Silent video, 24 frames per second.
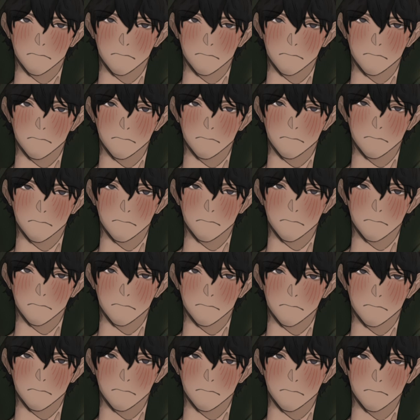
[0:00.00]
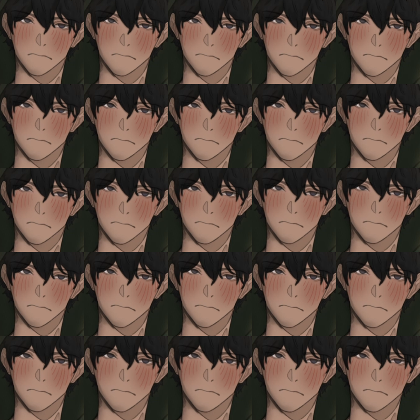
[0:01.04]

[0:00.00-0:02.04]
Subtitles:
[no speech]